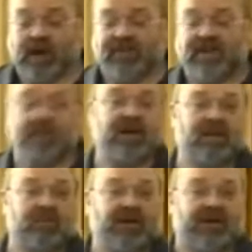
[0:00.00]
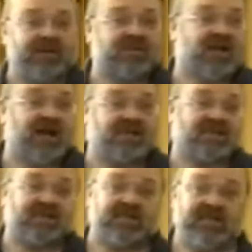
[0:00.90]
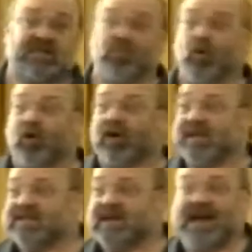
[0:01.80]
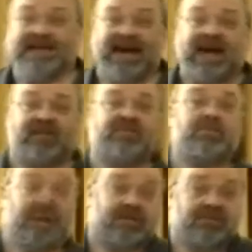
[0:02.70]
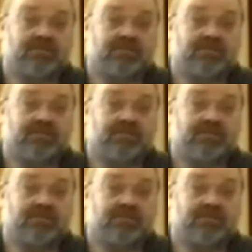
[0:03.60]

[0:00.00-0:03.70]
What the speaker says: their billing period starts. It's more or less a day of the month.